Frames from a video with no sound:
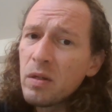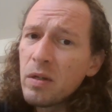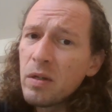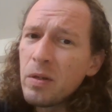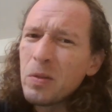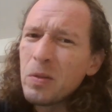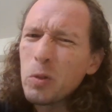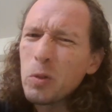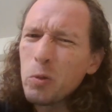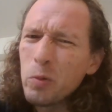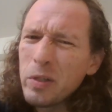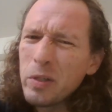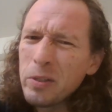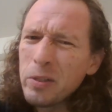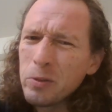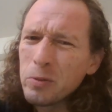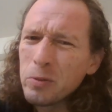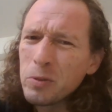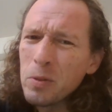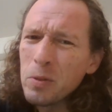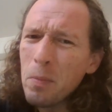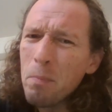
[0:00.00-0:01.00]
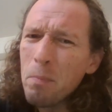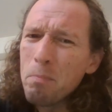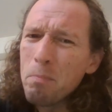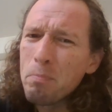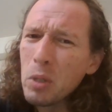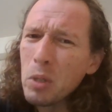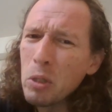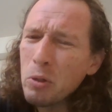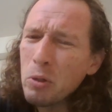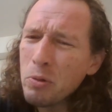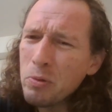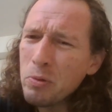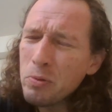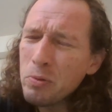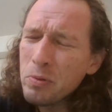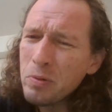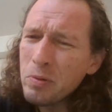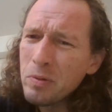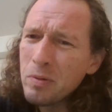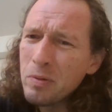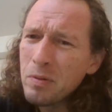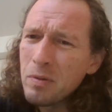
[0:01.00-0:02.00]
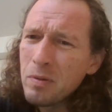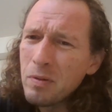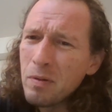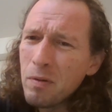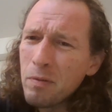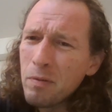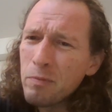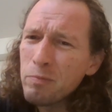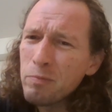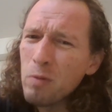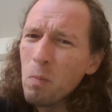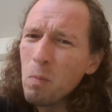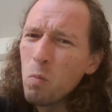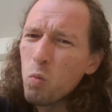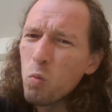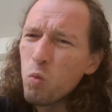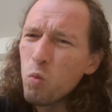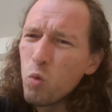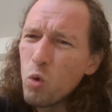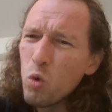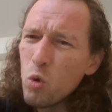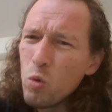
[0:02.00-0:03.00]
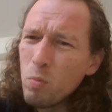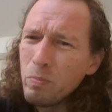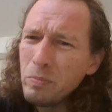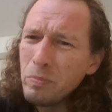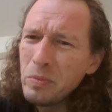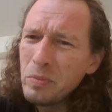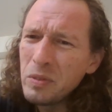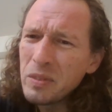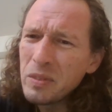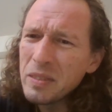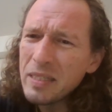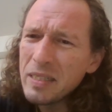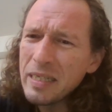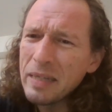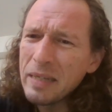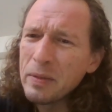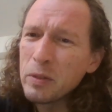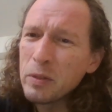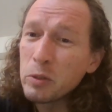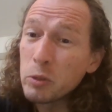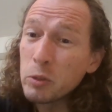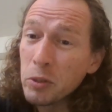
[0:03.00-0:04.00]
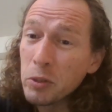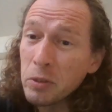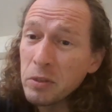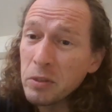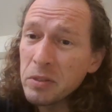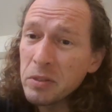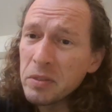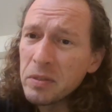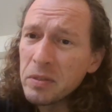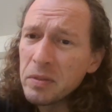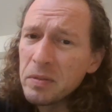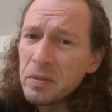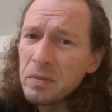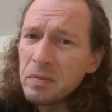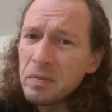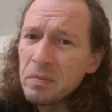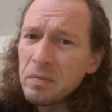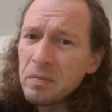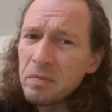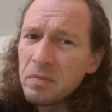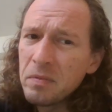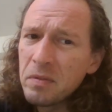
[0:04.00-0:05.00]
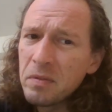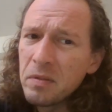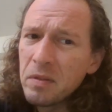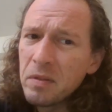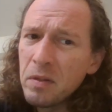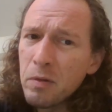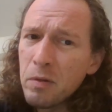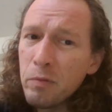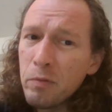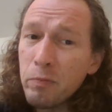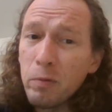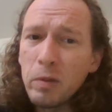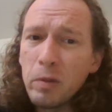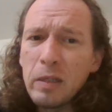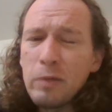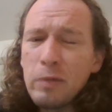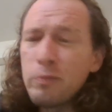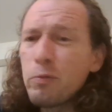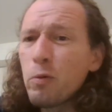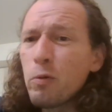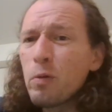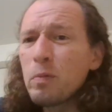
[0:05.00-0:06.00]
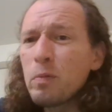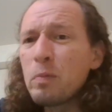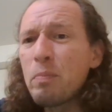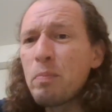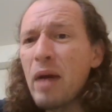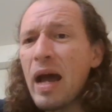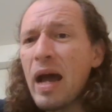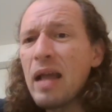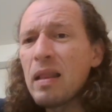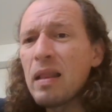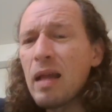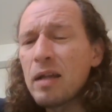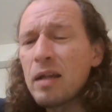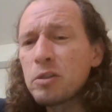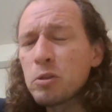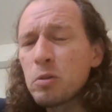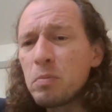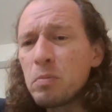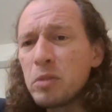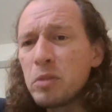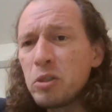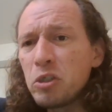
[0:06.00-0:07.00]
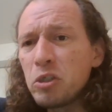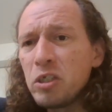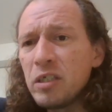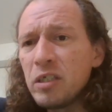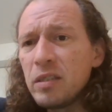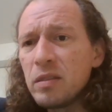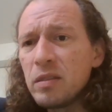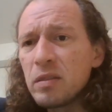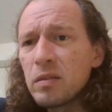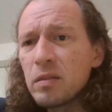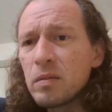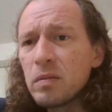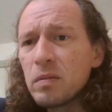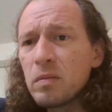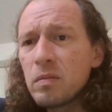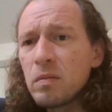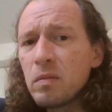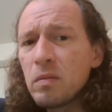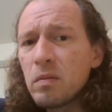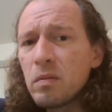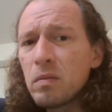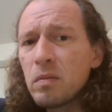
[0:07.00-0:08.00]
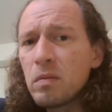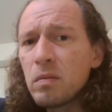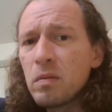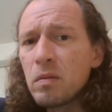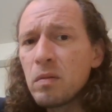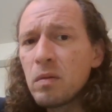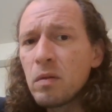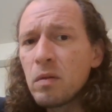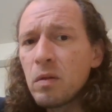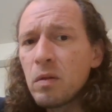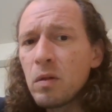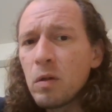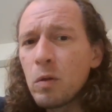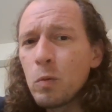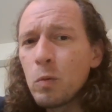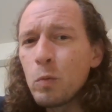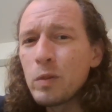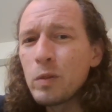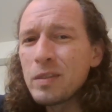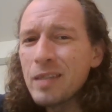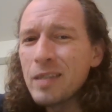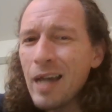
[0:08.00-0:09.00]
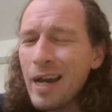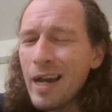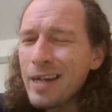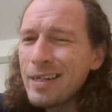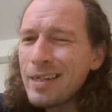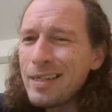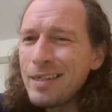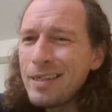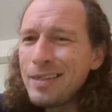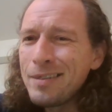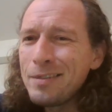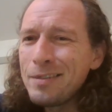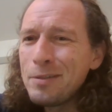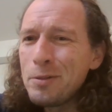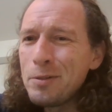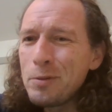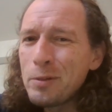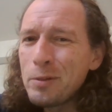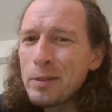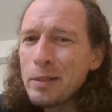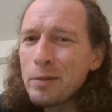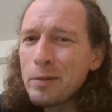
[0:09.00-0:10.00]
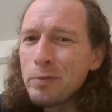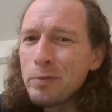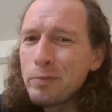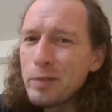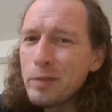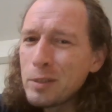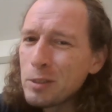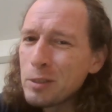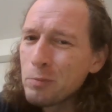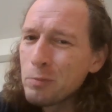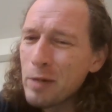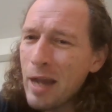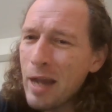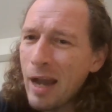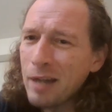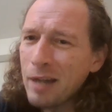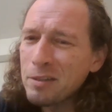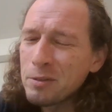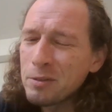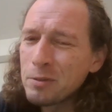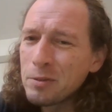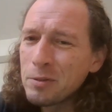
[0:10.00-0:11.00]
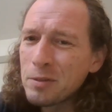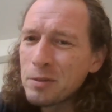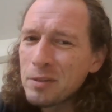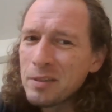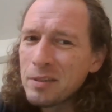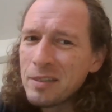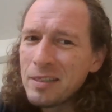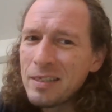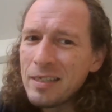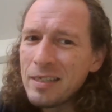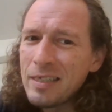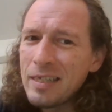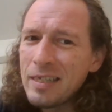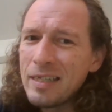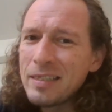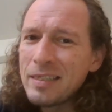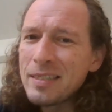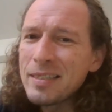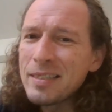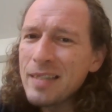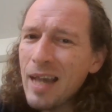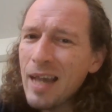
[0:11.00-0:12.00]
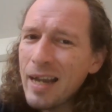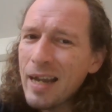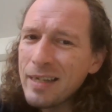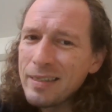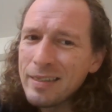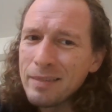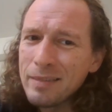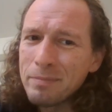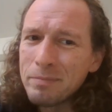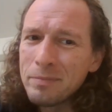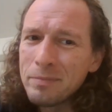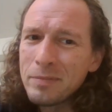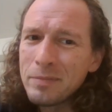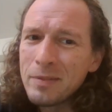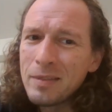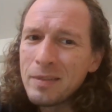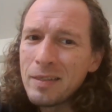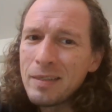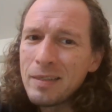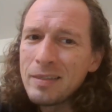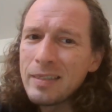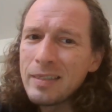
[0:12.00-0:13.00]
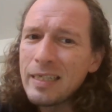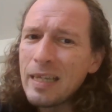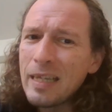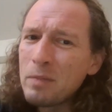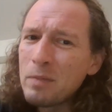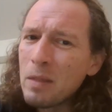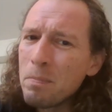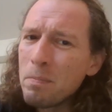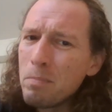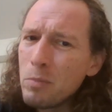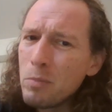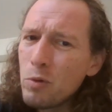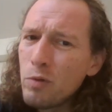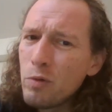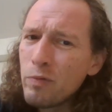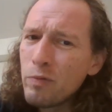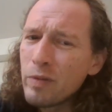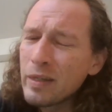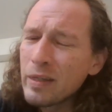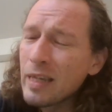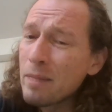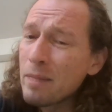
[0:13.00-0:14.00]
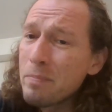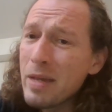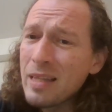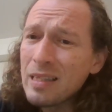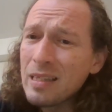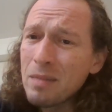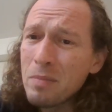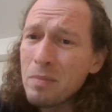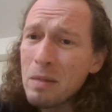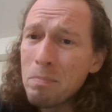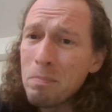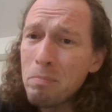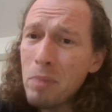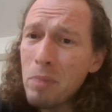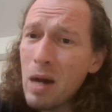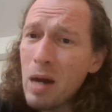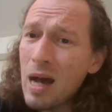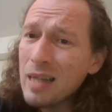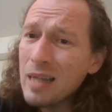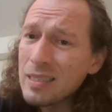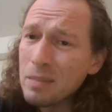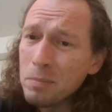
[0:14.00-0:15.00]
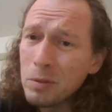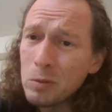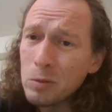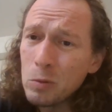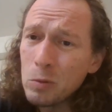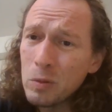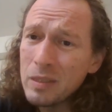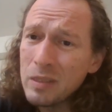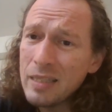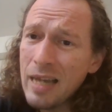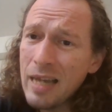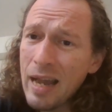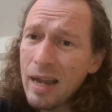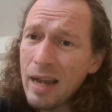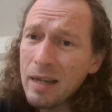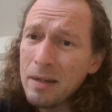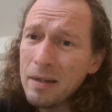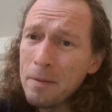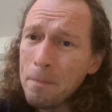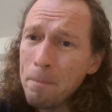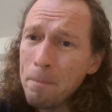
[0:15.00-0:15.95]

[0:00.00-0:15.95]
The critters birth from wombs in the dirt, fully formed biological machines with tiny nuclear fission reactors inside them to keep them moving and make them impossible to attack.